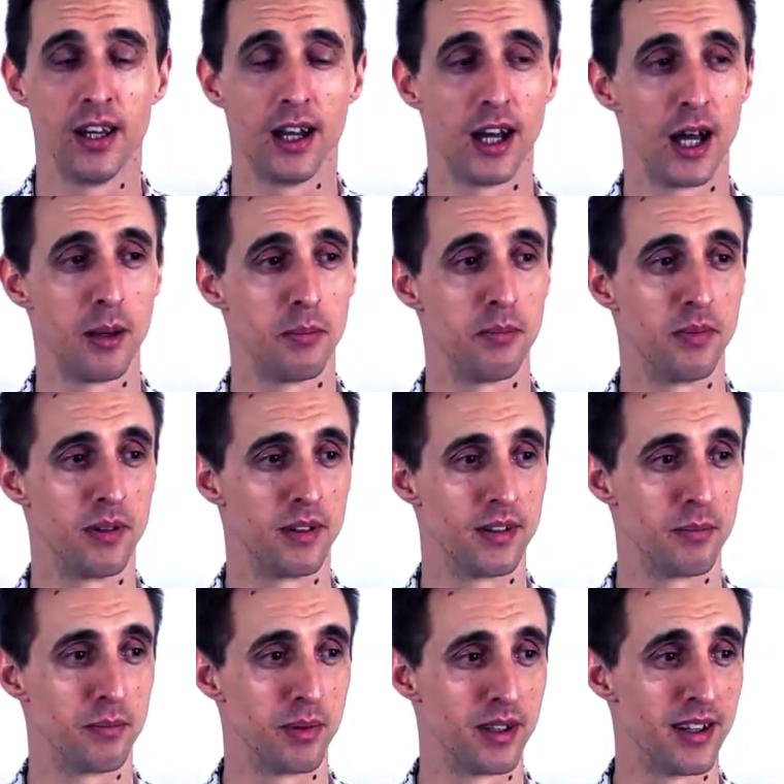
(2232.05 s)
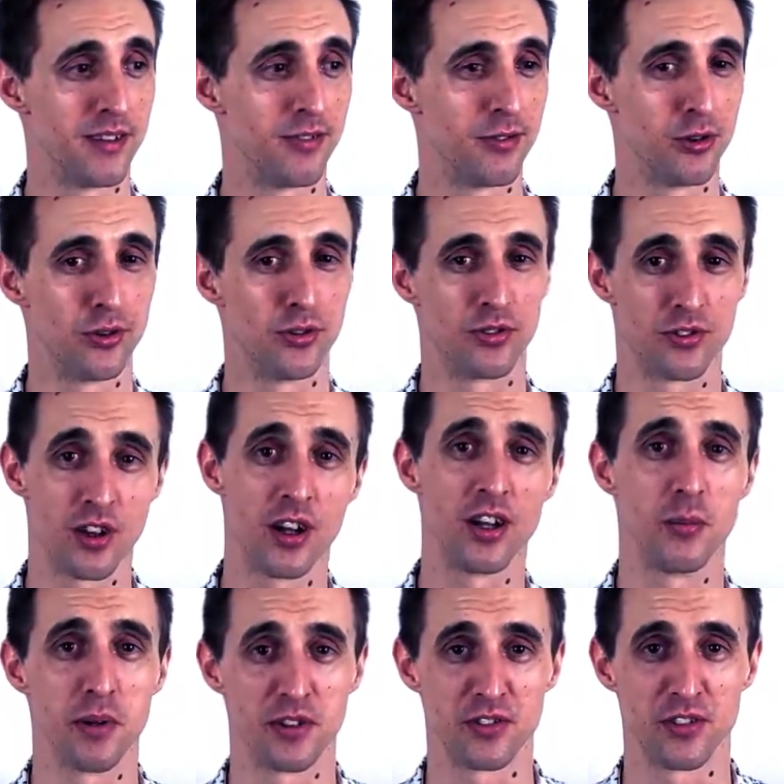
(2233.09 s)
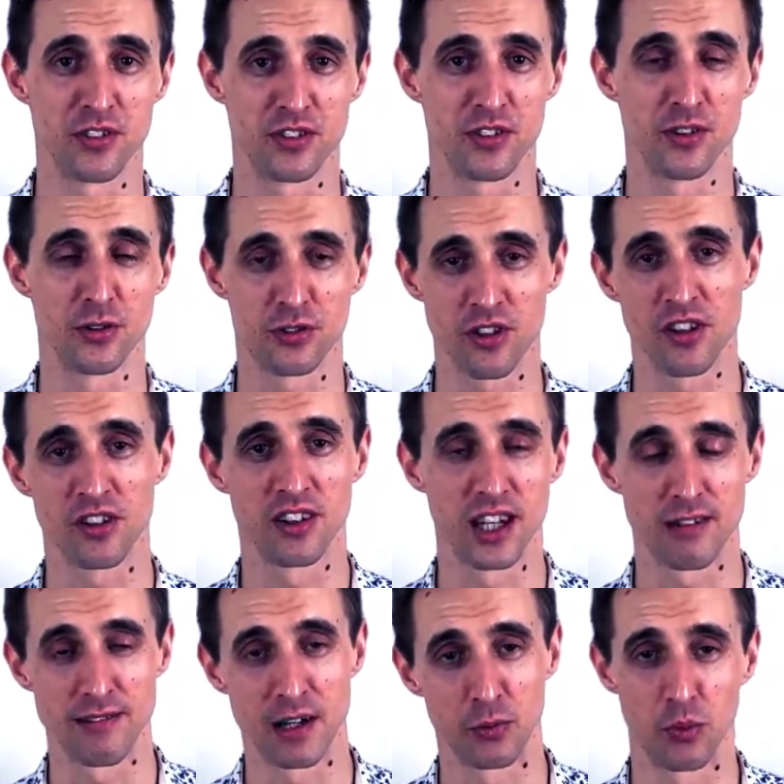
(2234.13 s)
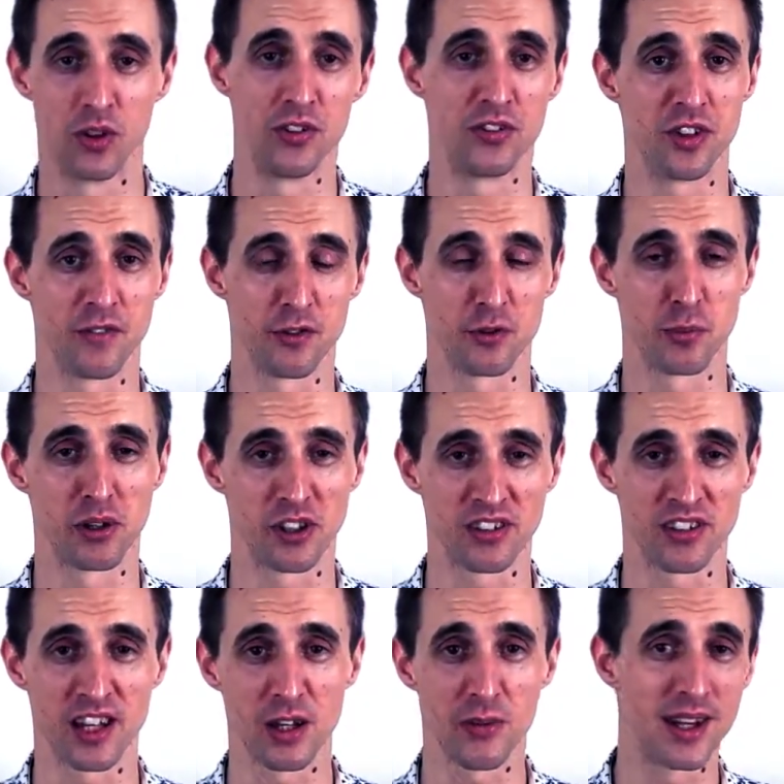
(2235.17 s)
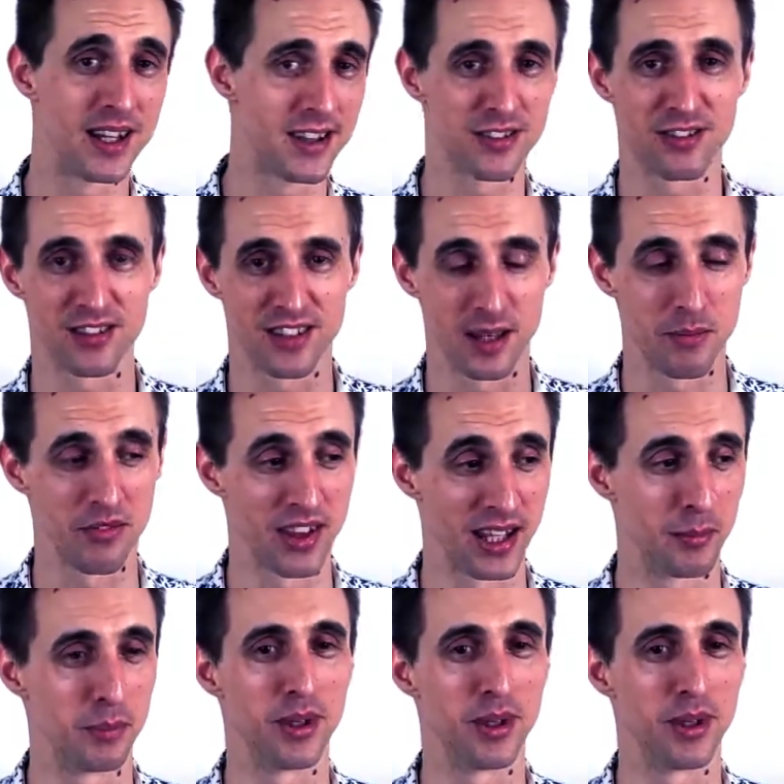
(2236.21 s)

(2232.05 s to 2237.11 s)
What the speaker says: but if you're starting a business and you're starting it around one service or product anyway, that's the same thing.